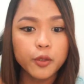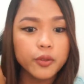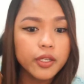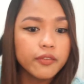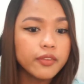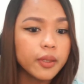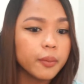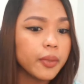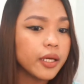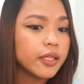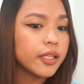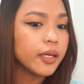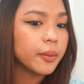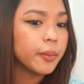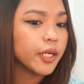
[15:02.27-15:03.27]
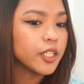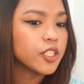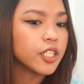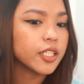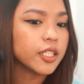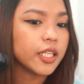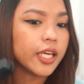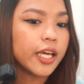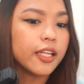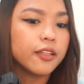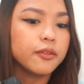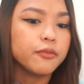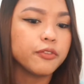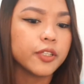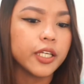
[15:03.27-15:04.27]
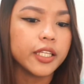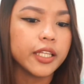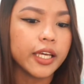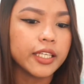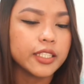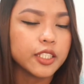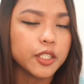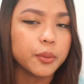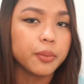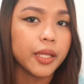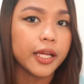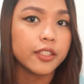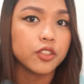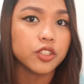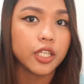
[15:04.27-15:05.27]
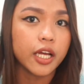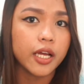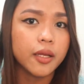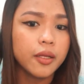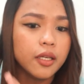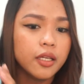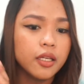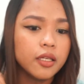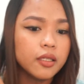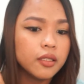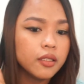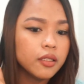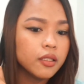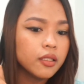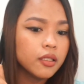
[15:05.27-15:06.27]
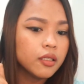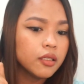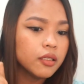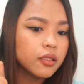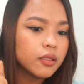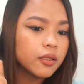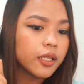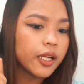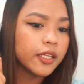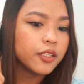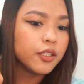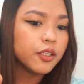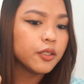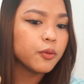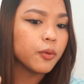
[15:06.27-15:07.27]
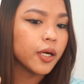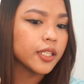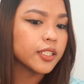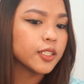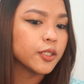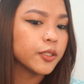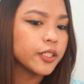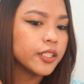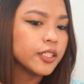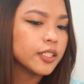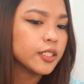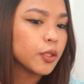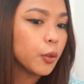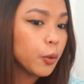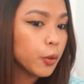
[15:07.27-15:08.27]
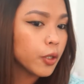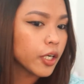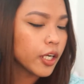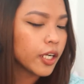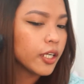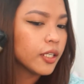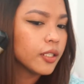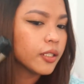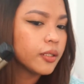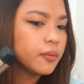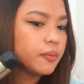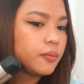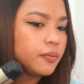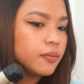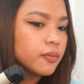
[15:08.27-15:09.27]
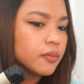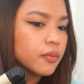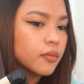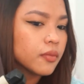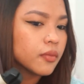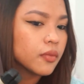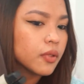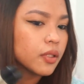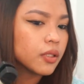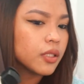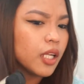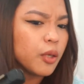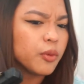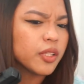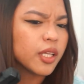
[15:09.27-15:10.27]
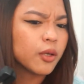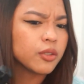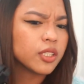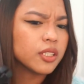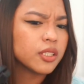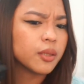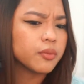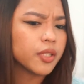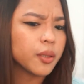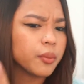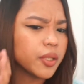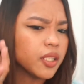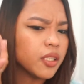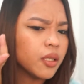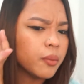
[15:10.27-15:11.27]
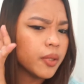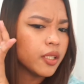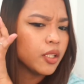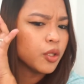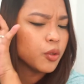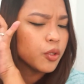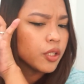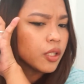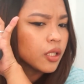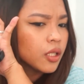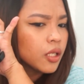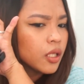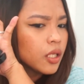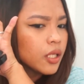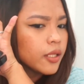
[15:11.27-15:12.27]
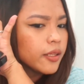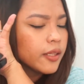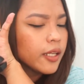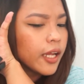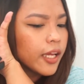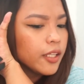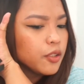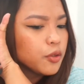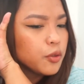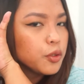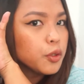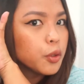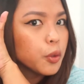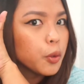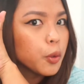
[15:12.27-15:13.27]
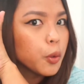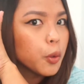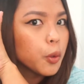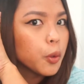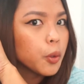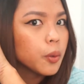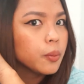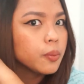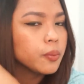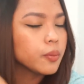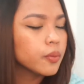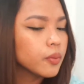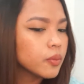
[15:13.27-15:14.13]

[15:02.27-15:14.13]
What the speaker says: Don't have the budget yet for a nicer plancha. Try niyo yung Watson's or... Dahil 1,000 something pa din naman yun. Try niyo yung...